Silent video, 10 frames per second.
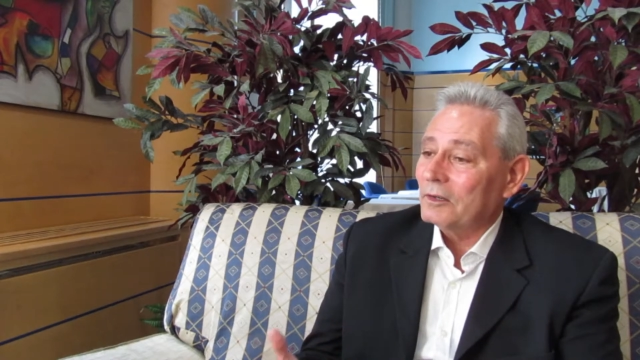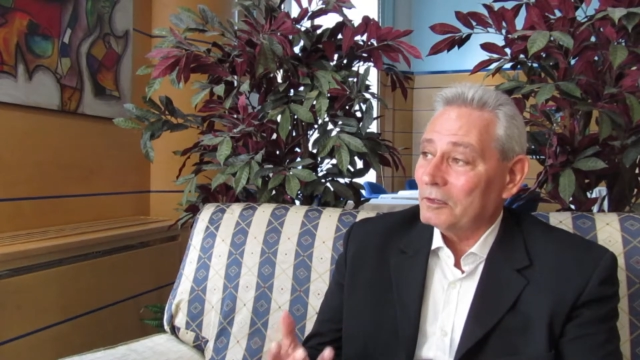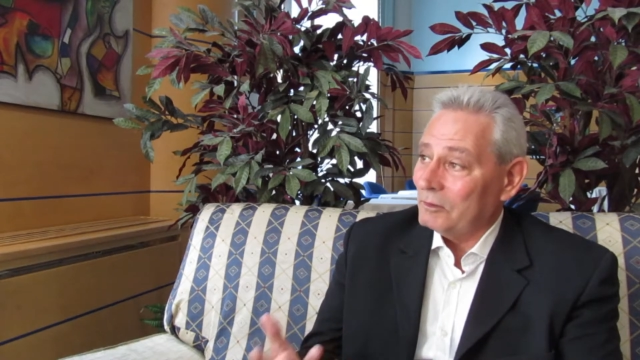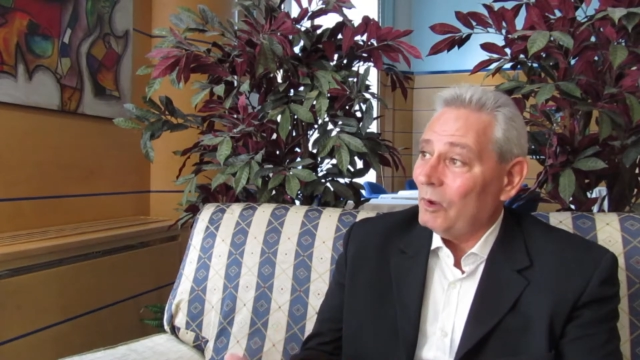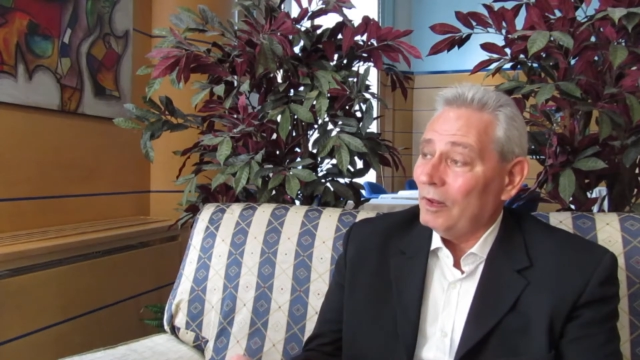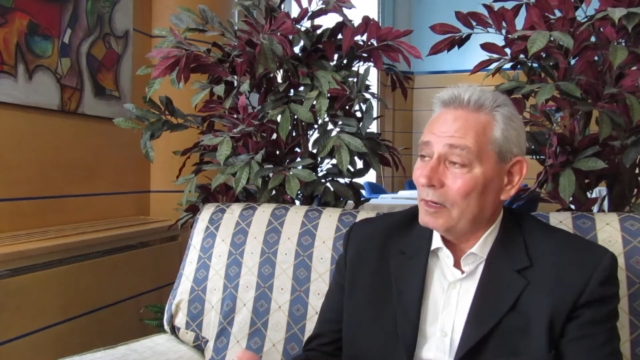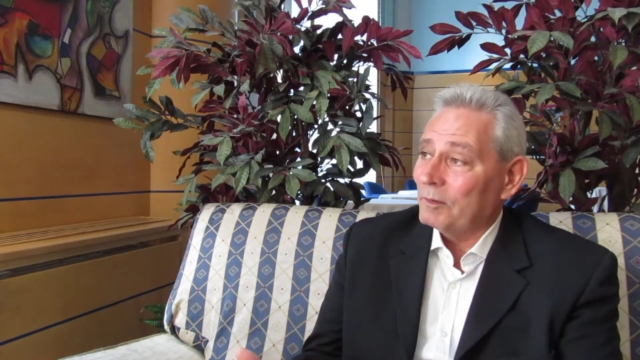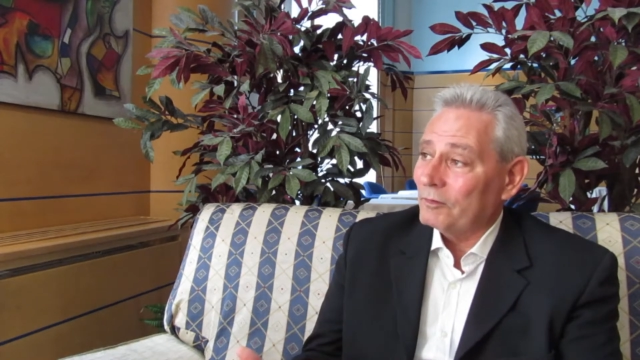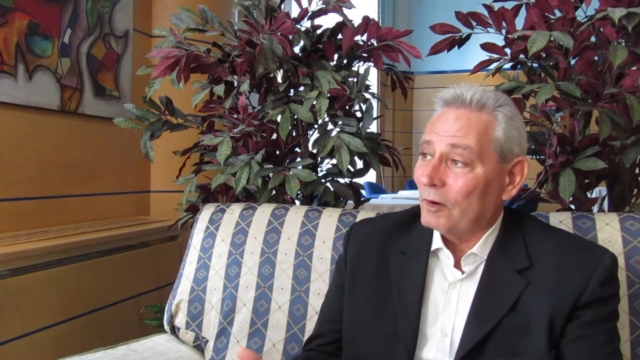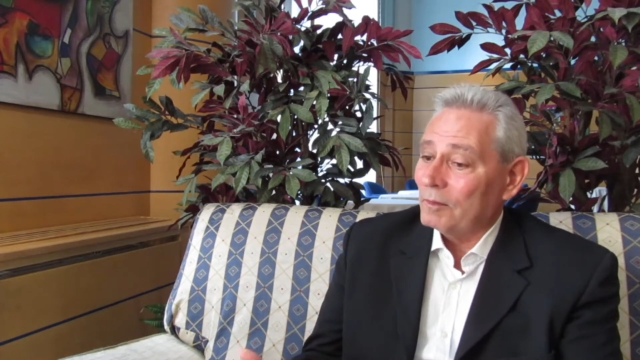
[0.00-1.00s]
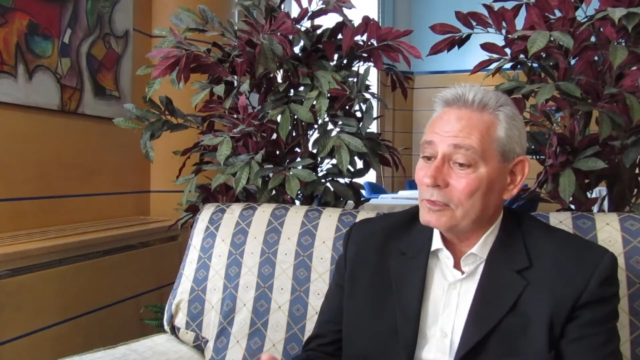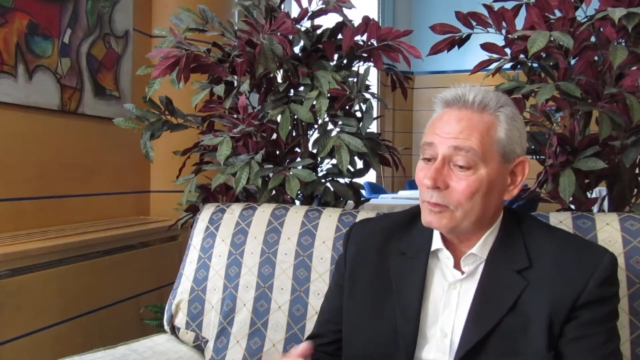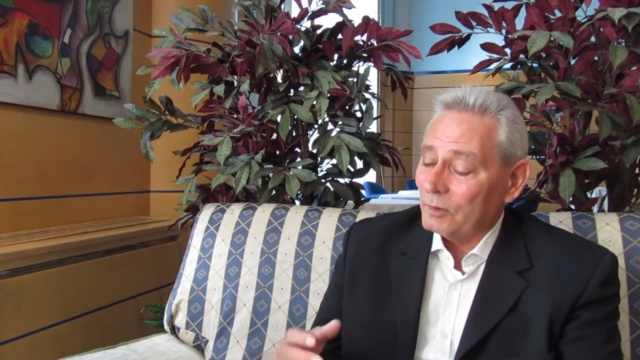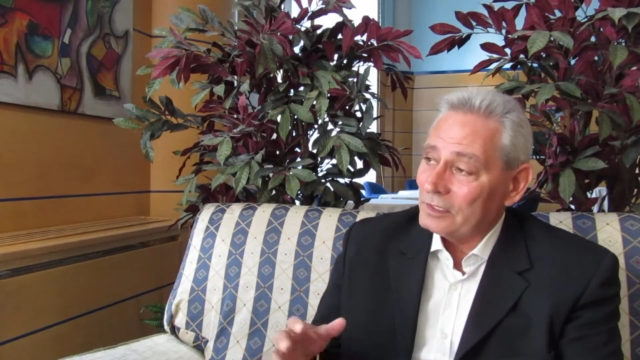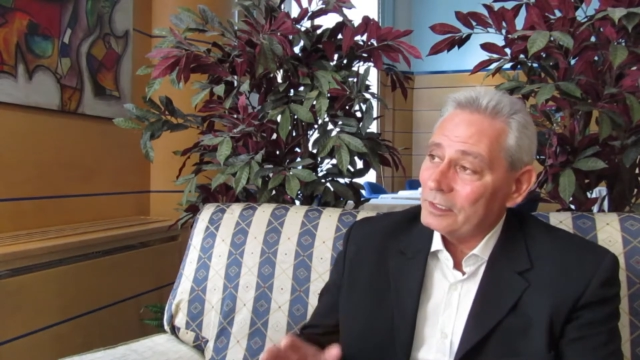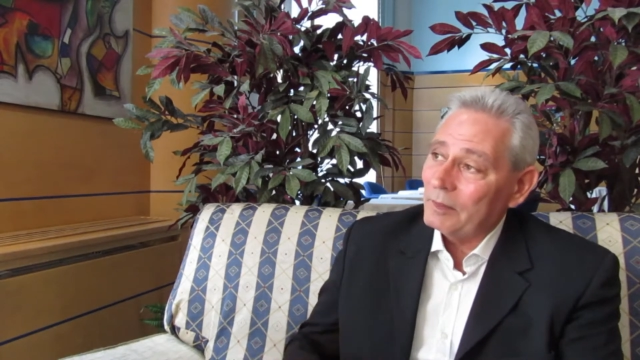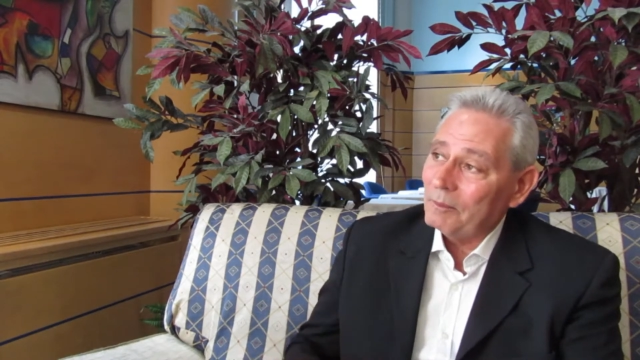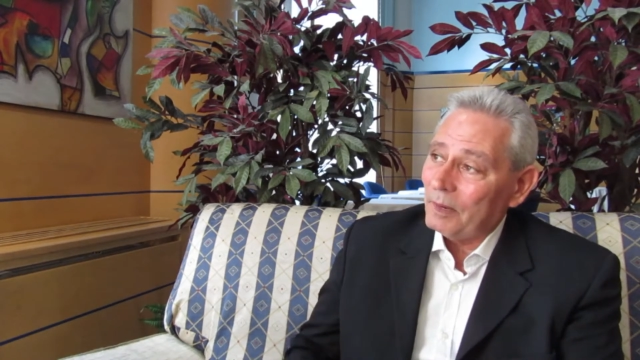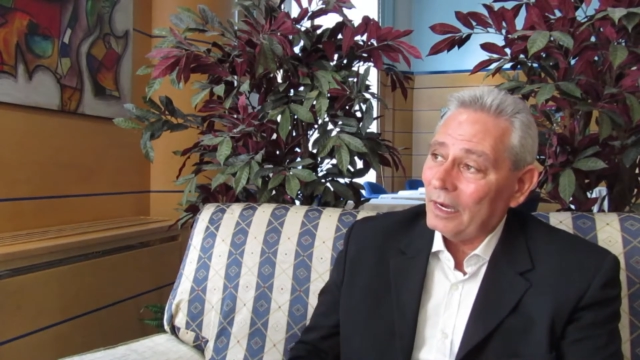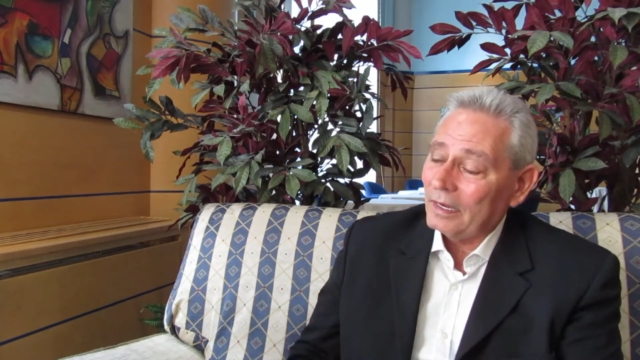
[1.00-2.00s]
a good quality performance with what's in
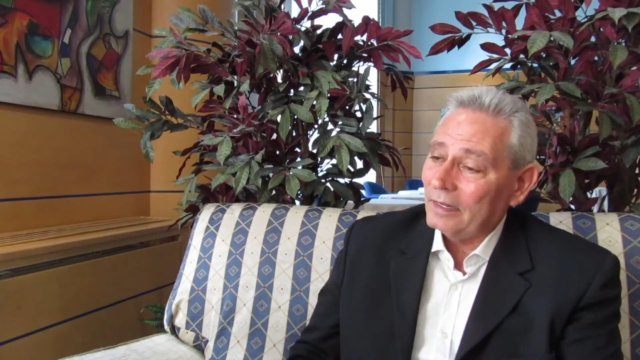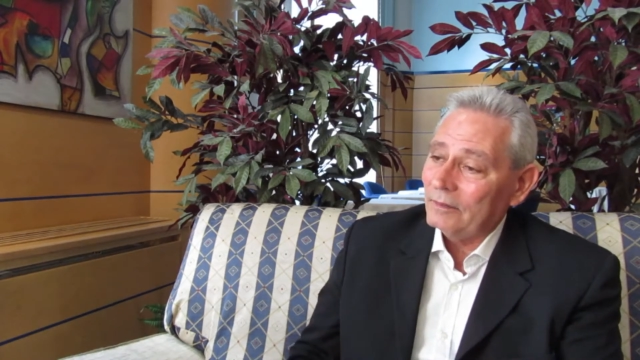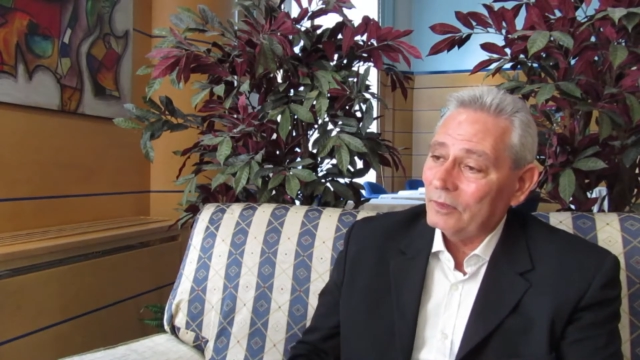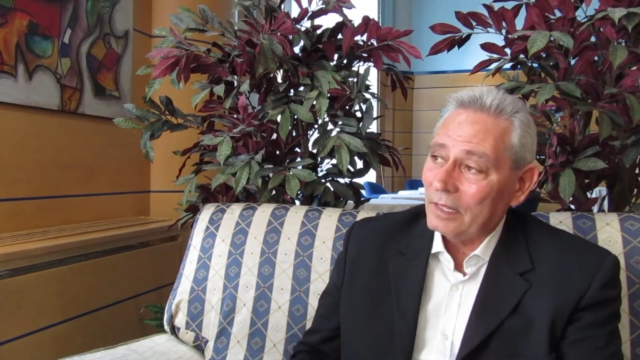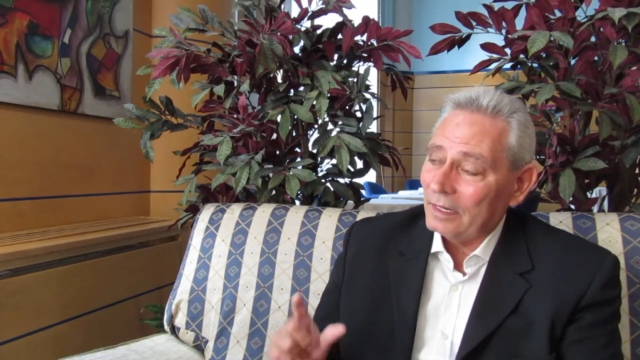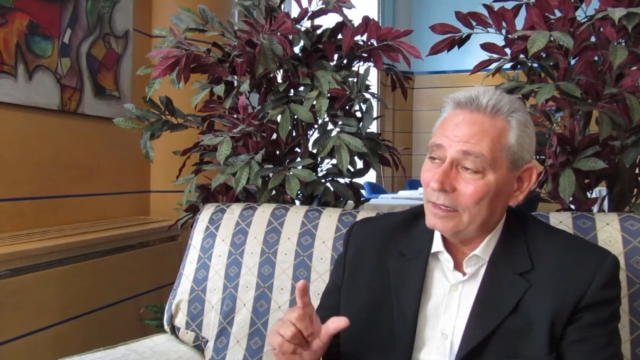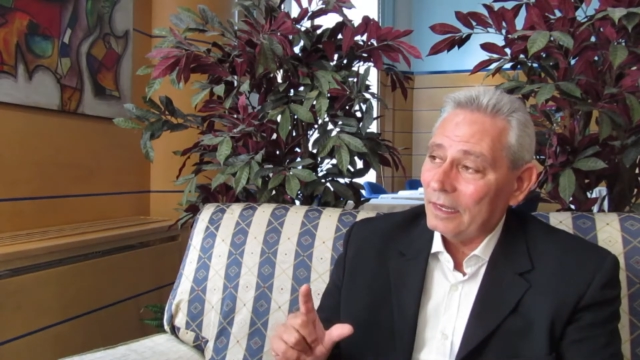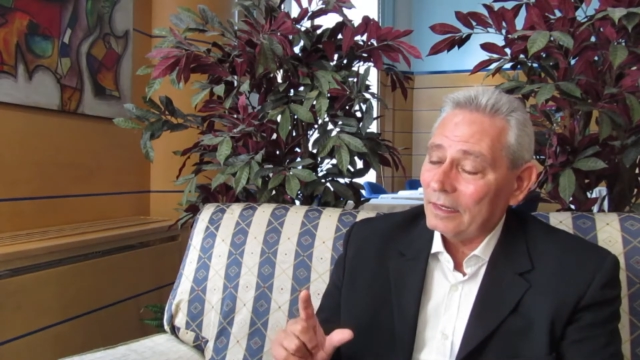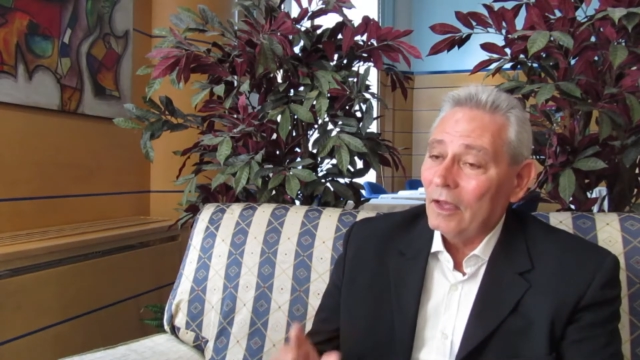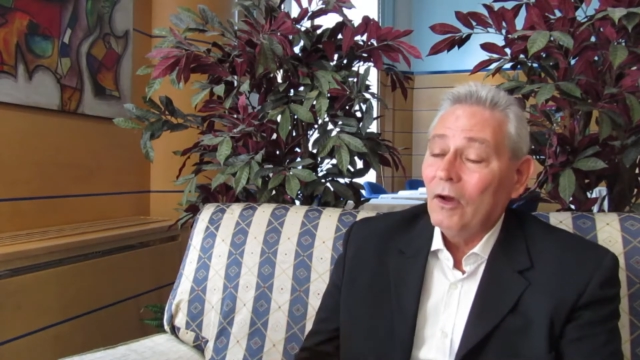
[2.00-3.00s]
my pocket with that deck,